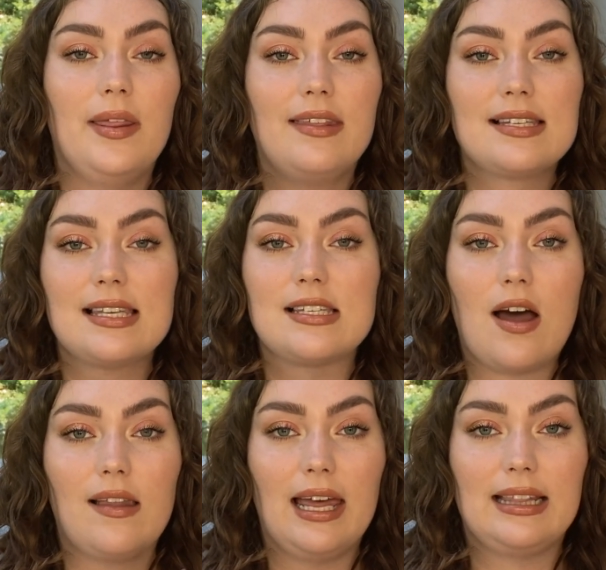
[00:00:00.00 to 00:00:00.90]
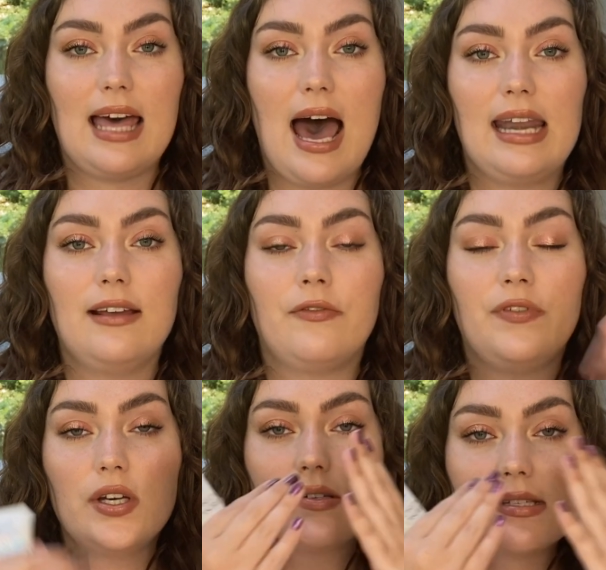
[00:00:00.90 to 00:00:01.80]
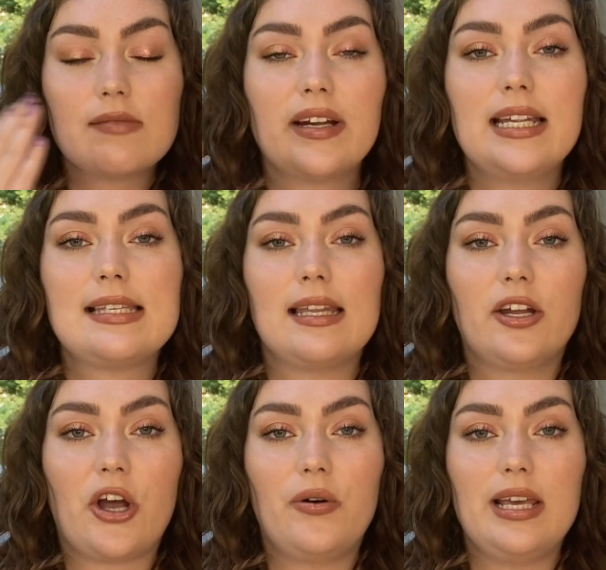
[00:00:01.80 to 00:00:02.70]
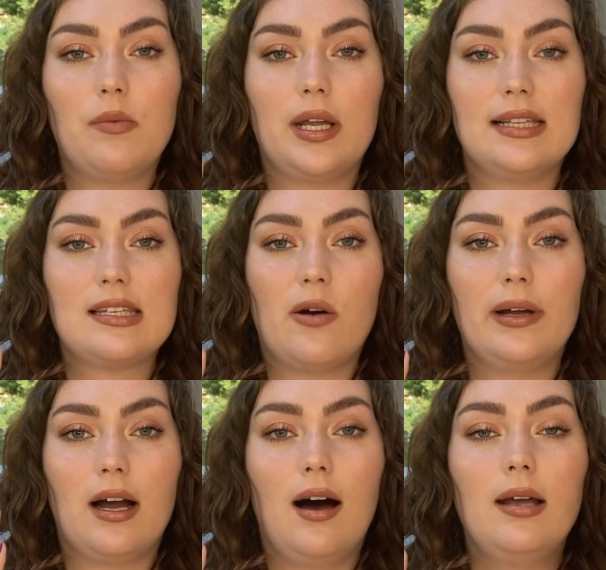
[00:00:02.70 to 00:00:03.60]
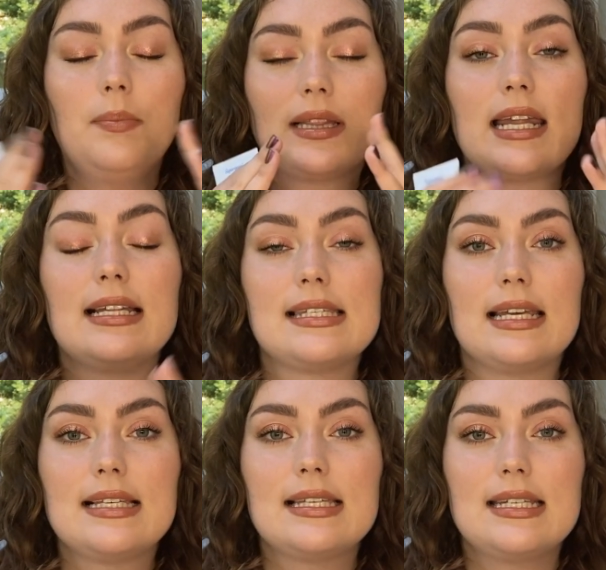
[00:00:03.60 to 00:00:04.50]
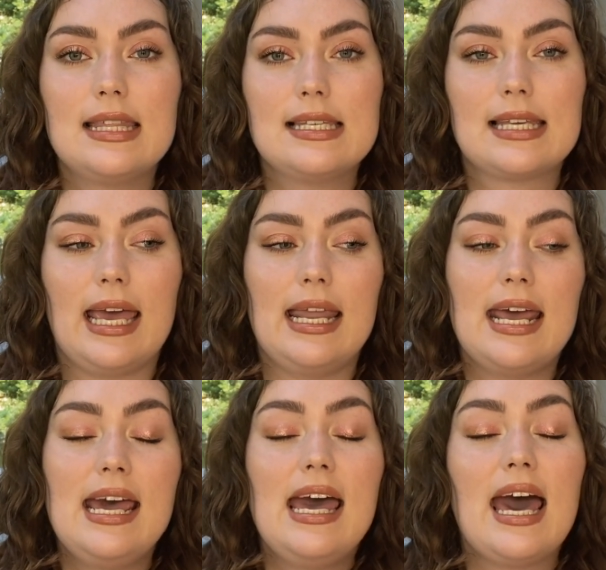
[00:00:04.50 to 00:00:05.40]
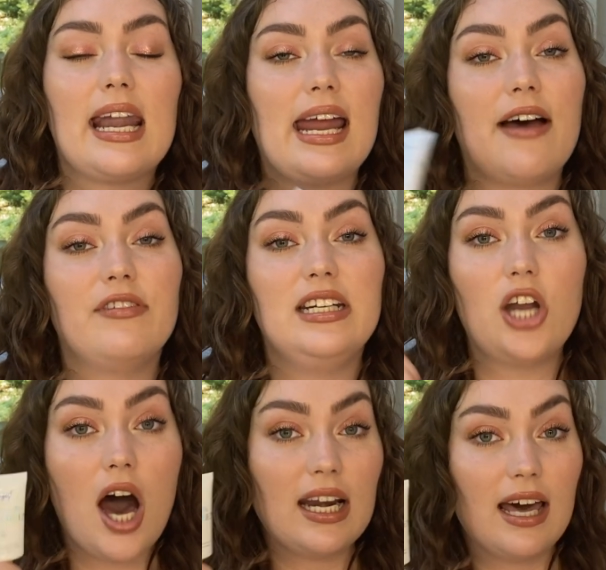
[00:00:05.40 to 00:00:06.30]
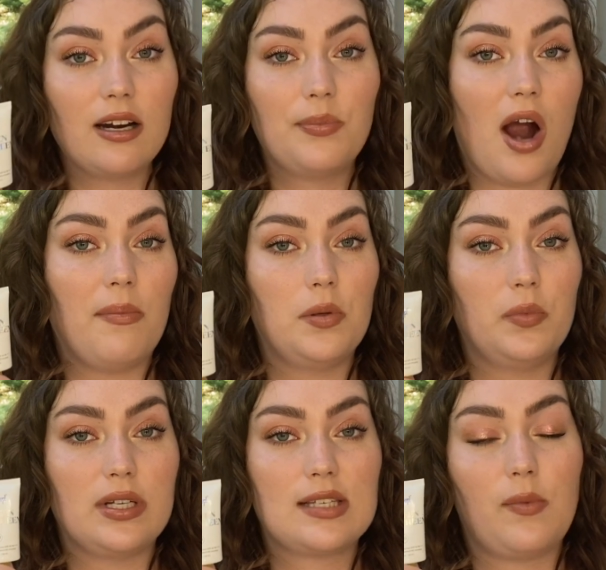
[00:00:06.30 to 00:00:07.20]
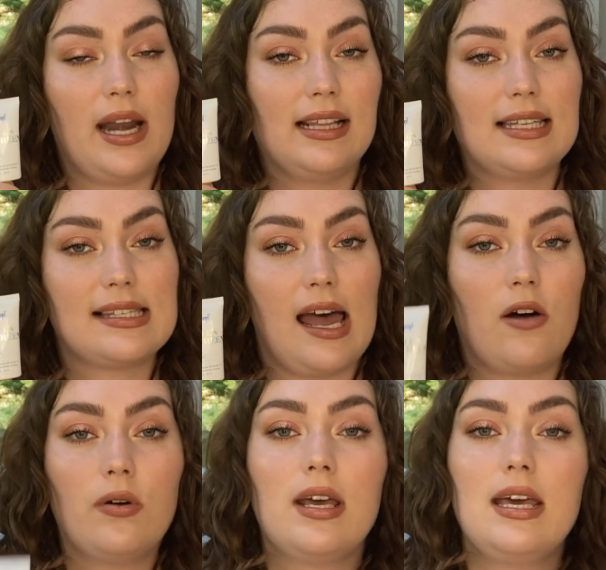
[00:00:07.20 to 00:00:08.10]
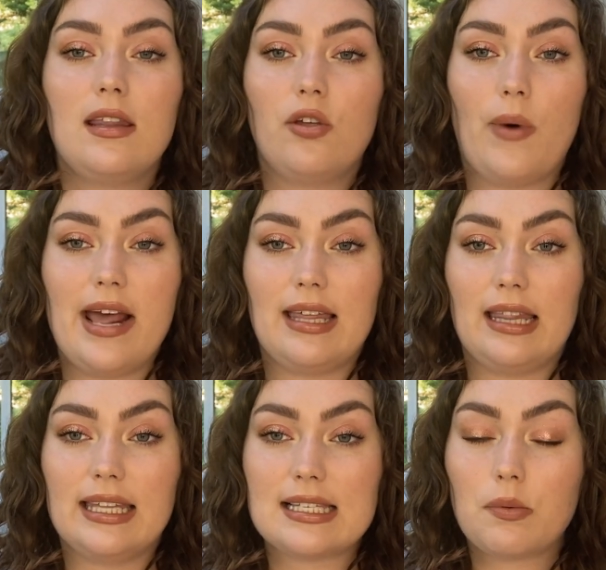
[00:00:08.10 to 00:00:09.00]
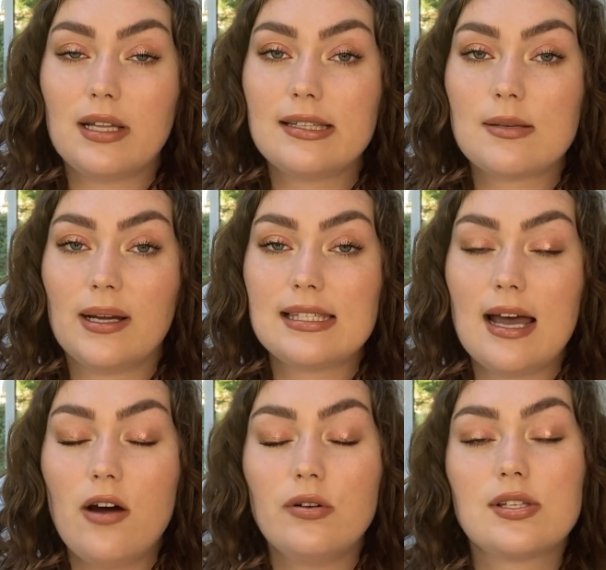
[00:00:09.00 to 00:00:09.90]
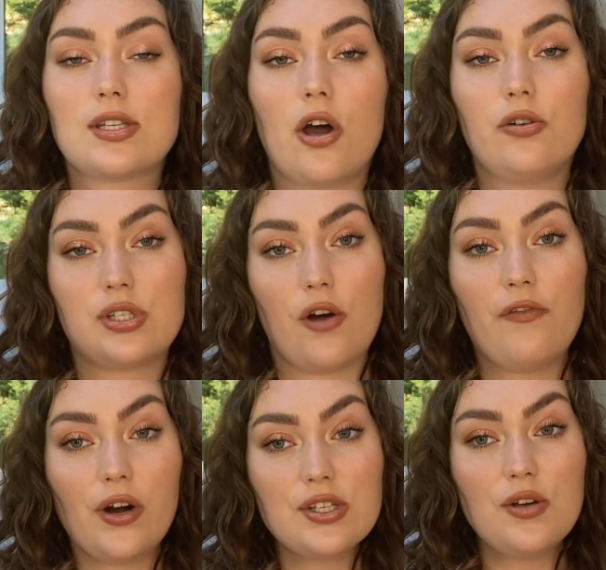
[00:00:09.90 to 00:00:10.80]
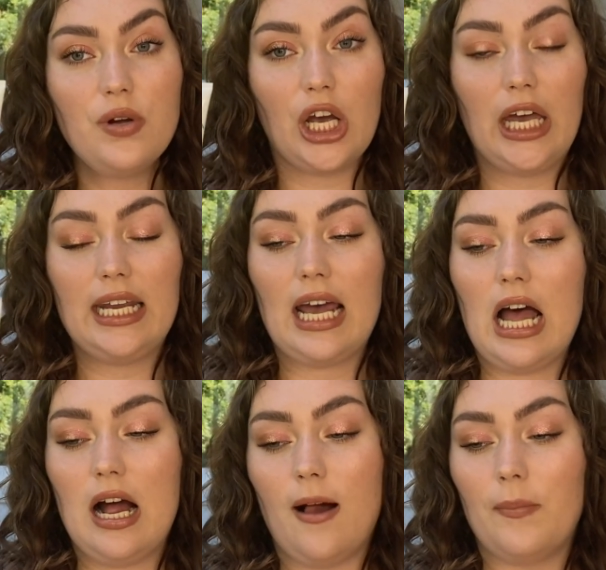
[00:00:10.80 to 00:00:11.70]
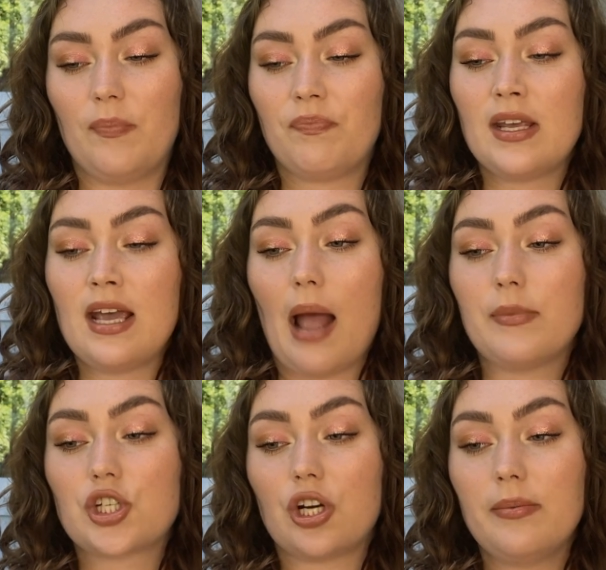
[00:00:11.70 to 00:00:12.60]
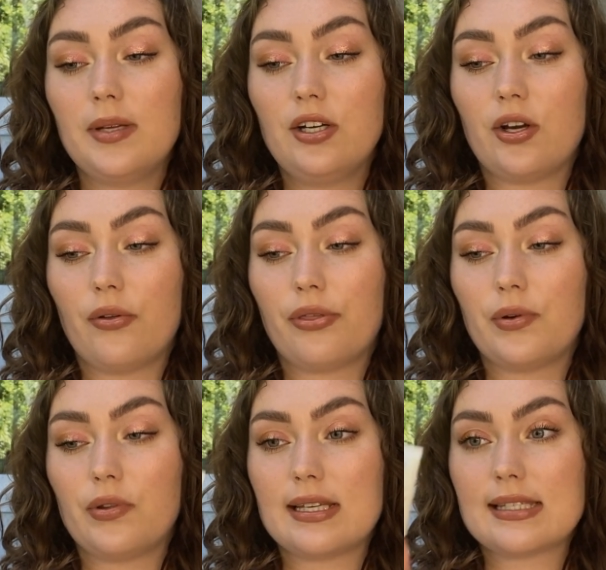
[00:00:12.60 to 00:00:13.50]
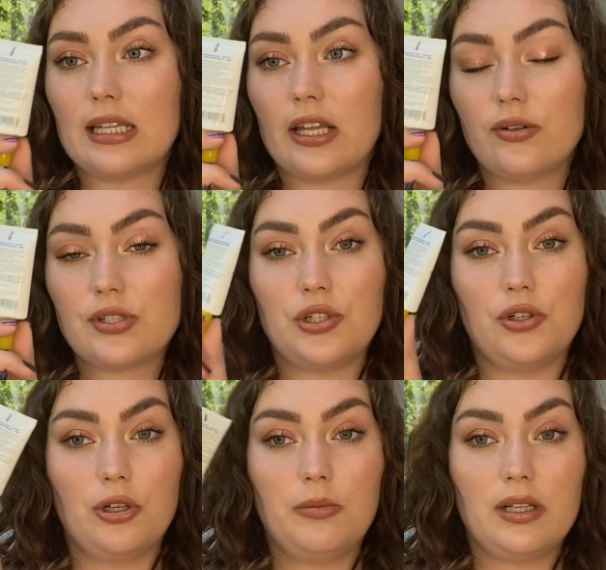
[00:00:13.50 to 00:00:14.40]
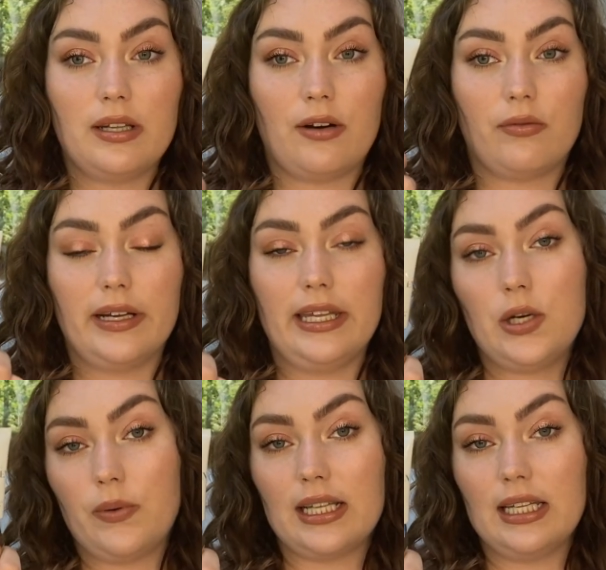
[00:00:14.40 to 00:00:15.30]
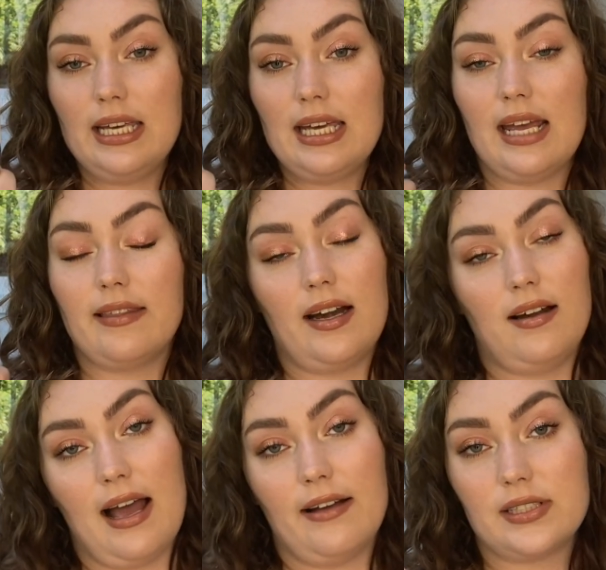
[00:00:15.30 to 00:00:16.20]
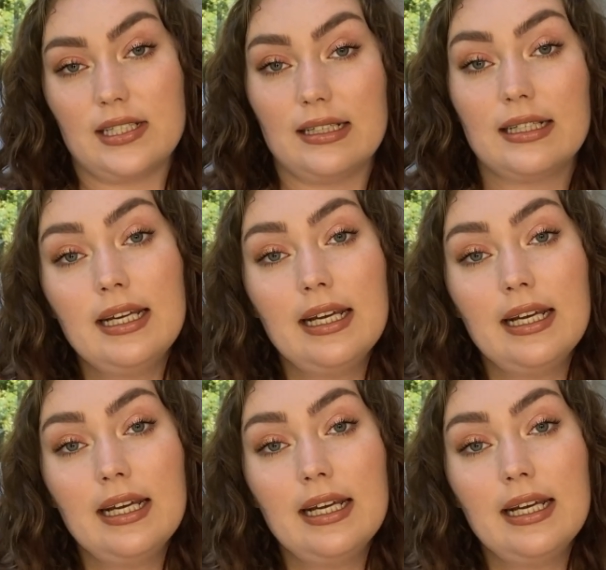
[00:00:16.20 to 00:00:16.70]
This is not like that. It feels really silicone-y when it's going on, but then it sinks into the skin, and I have not had a problem with sweating this out the way that this one sweats out. So far so good. I'm sure I'm gonna go through this little tube like really quickly, and then I'll have to